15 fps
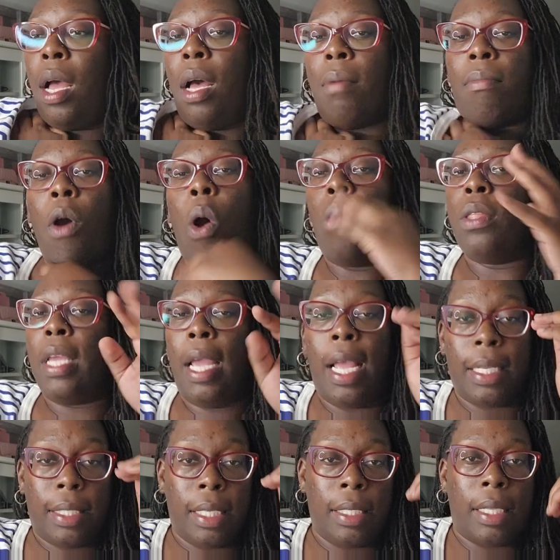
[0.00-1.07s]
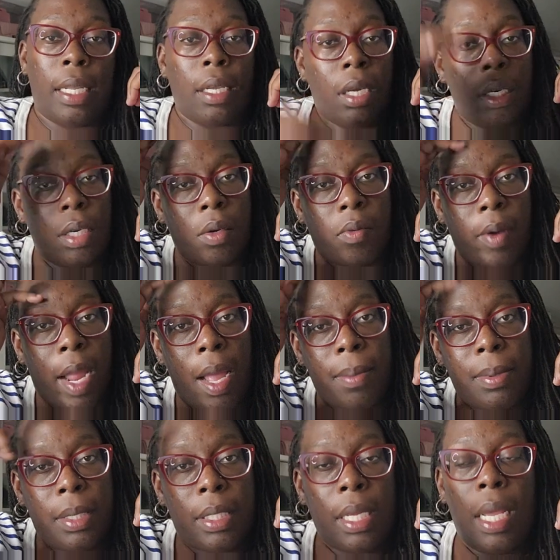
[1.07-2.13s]
Um, all that has to stay under
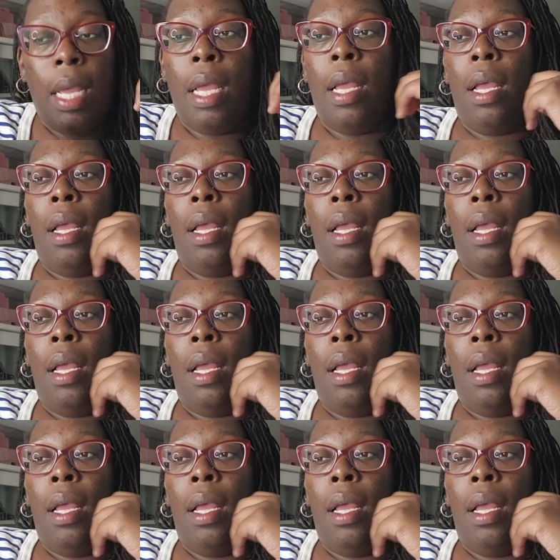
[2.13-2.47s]
wraps